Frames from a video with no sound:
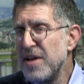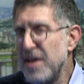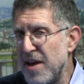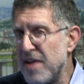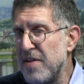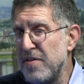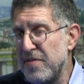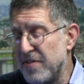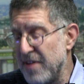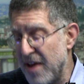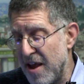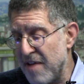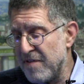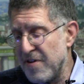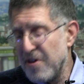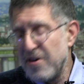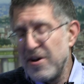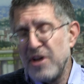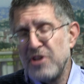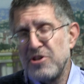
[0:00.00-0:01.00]
is a
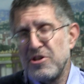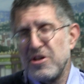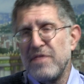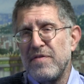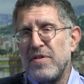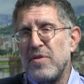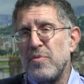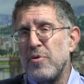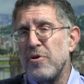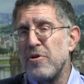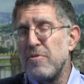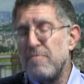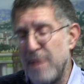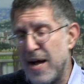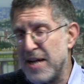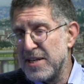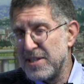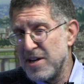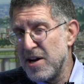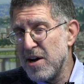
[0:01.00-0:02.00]
variation of the word
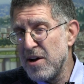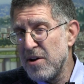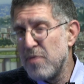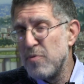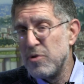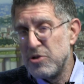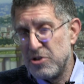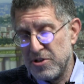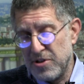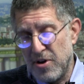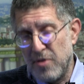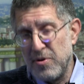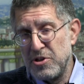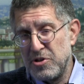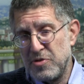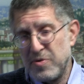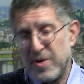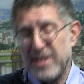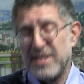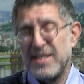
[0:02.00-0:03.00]
Pesach, which is
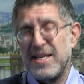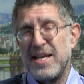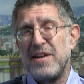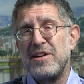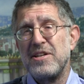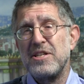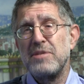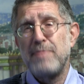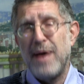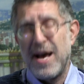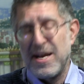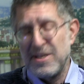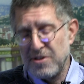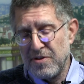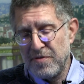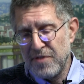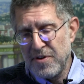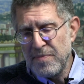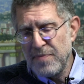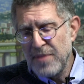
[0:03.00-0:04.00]
always translated as
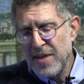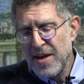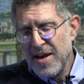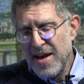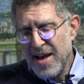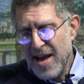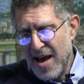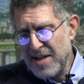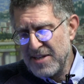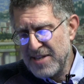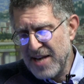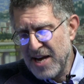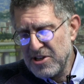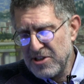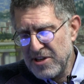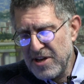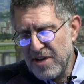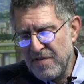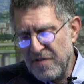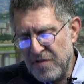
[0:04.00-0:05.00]
Passover, and it's
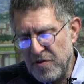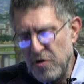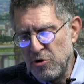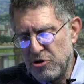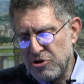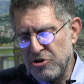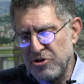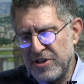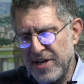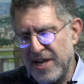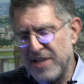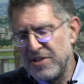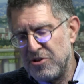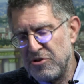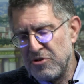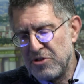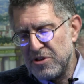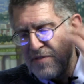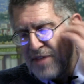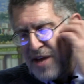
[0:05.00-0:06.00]
actually a future tense
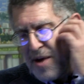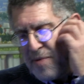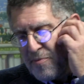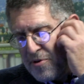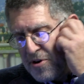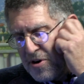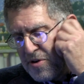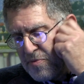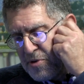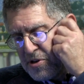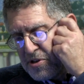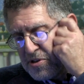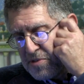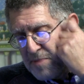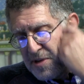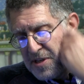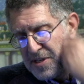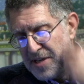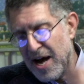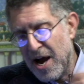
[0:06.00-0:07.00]
use of that word, which
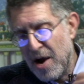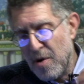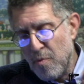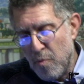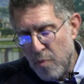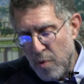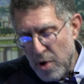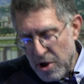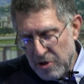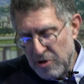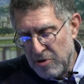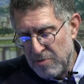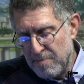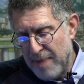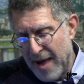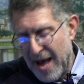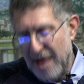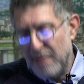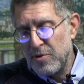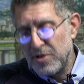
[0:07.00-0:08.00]
means
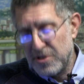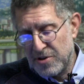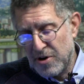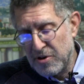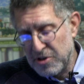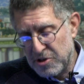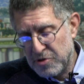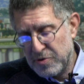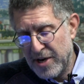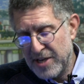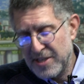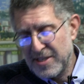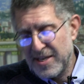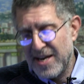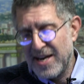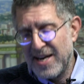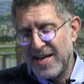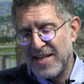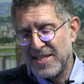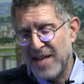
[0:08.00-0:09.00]
was always
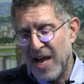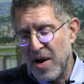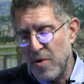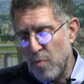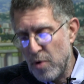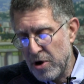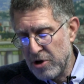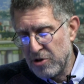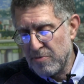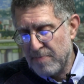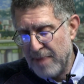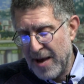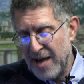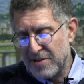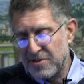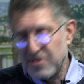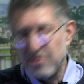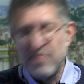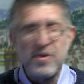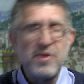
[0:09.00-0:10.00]
translated as "I will
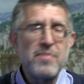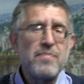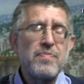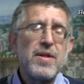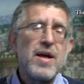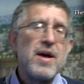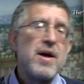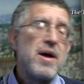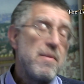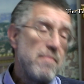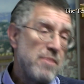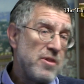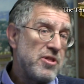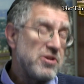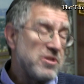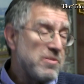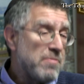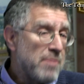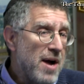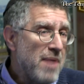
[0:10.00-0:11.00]
pass over." But
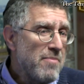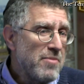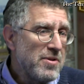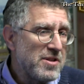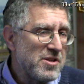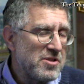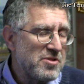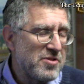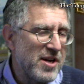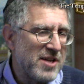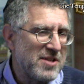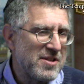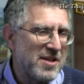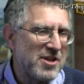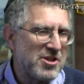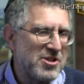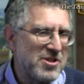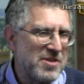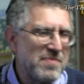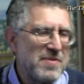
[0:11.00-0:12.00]
there's a problem with this
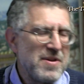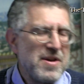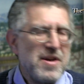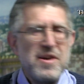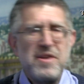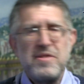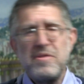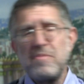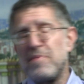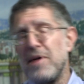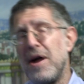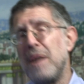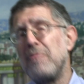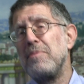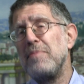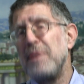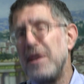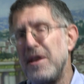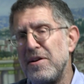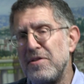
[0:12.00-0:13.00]
translation. The
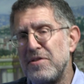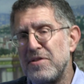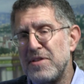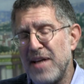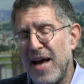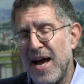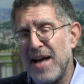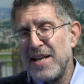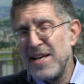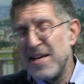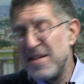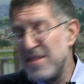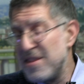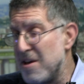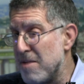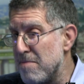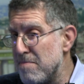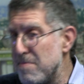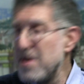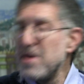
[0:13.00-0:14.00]
problem is that in
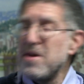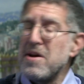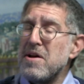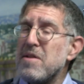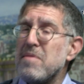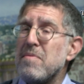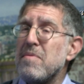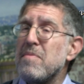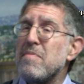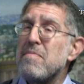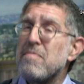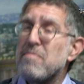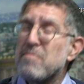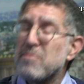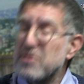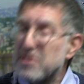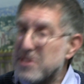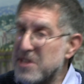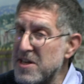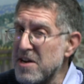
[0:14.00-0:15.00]
the immediate
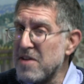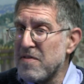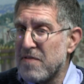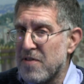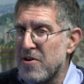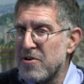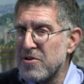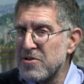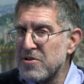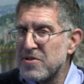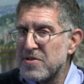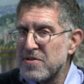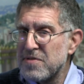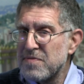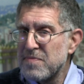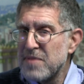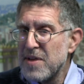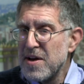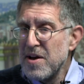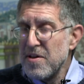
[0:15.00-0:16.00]
preceding verse,
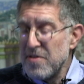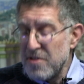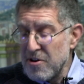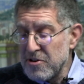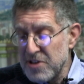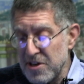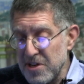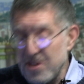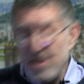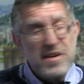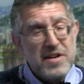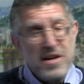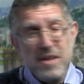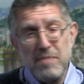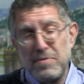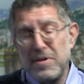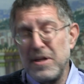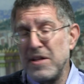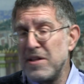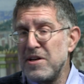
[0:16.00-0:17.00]
there's a
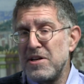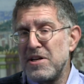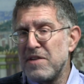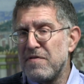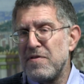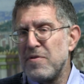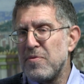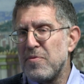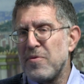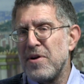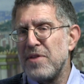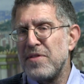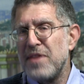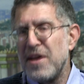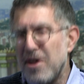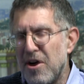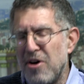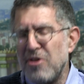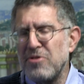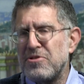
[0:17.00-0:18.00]
completely different word
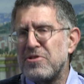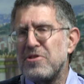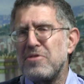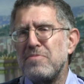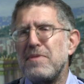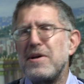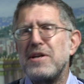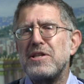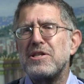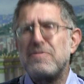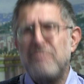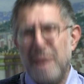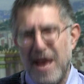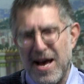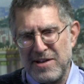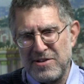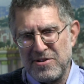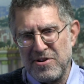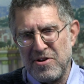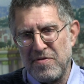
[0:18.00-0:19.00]
that also means
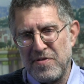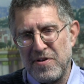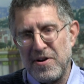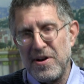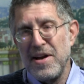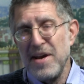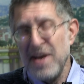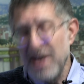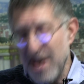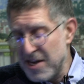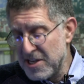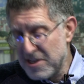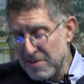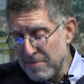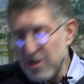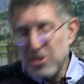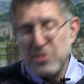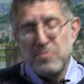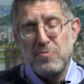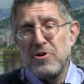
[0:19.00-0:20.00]
Passover, and it's a
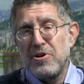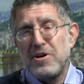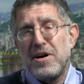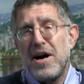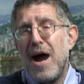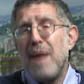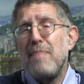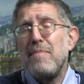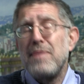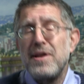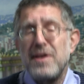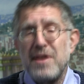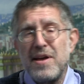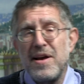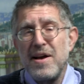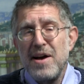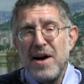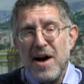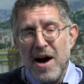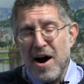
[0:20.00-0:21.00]
much more common
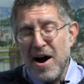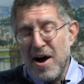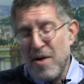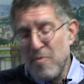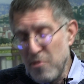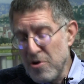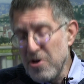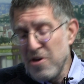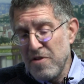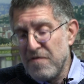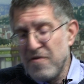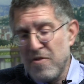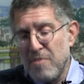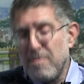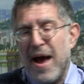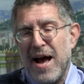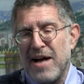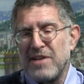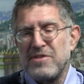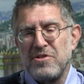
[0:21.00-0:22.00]
word for
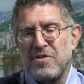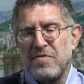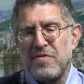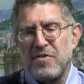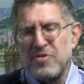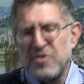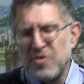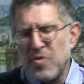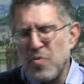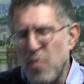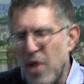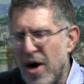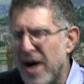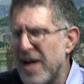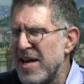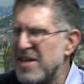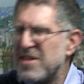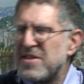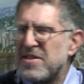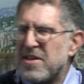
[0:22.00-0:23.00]
Passover. So why
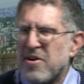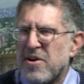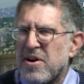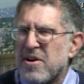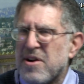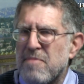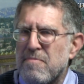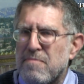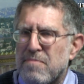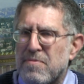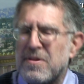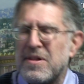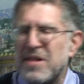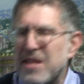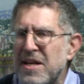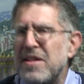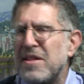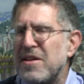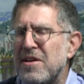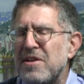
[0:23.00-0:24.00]
is there a
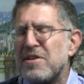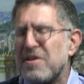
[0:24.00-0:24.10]
completely